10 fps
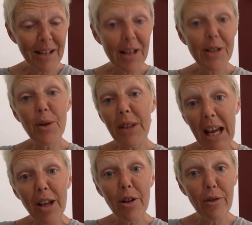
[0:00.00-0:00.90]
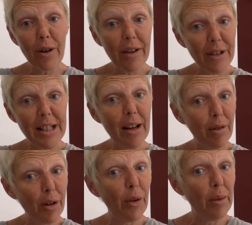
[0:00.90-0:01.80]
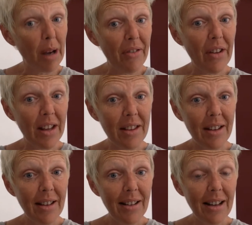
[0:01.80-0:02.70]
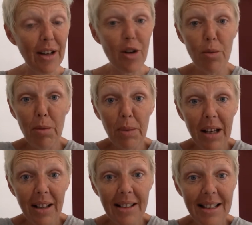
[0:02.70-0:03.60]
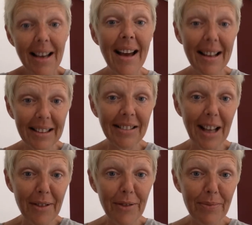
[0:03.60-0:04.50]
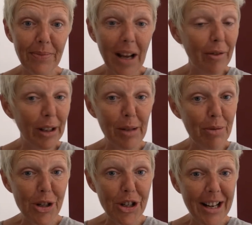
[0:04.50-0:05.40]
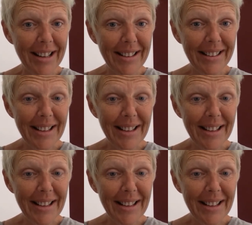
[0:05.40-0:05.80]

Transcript: So thank you for every day renewing my faith in human beings and in life. I really appreciate it.